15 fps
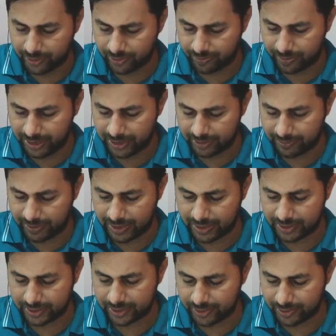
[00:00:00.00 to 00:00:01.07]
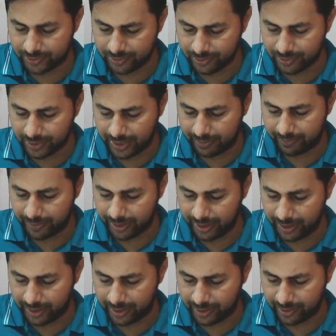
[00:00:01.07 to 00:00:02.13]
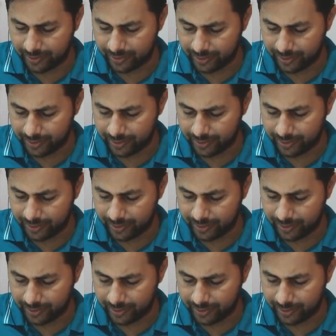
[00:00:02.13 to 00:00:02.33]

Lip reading: So p square is 2me,